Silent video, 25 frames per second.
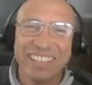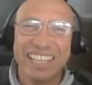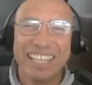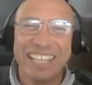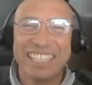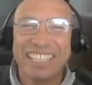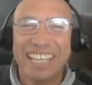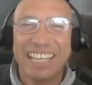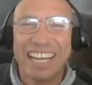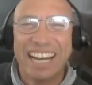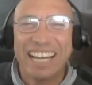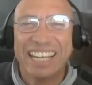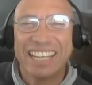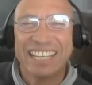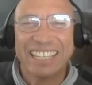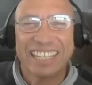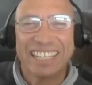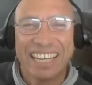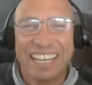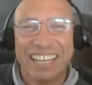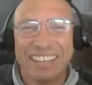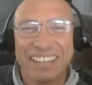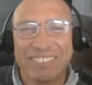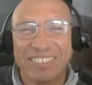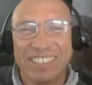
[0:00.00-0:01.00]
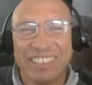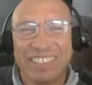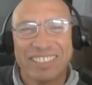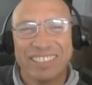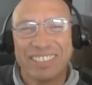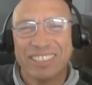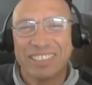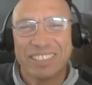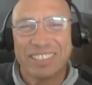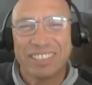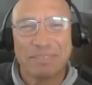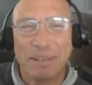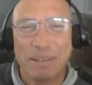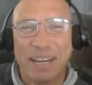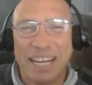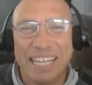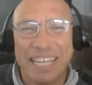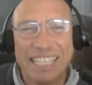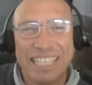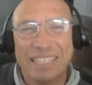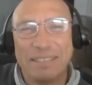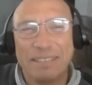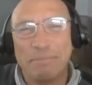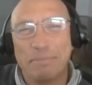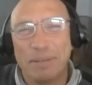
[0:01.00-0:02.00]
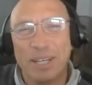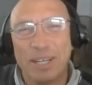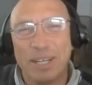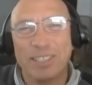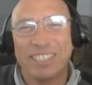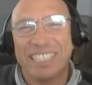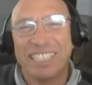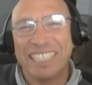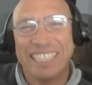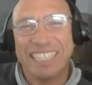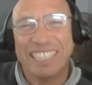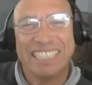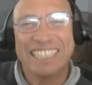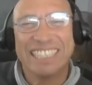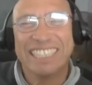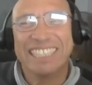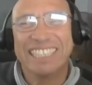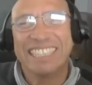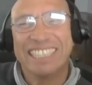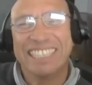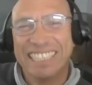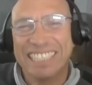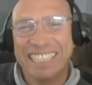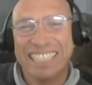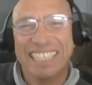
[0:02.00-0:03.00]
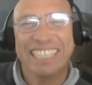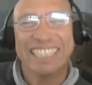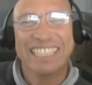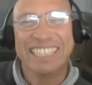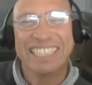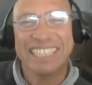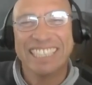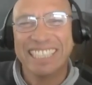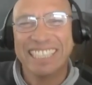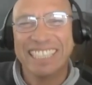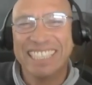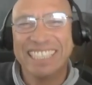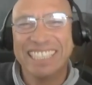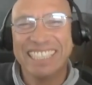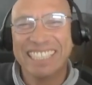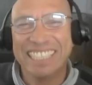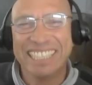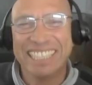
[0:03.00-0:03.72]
they say I look like one of those smiling emojis and shit, you know.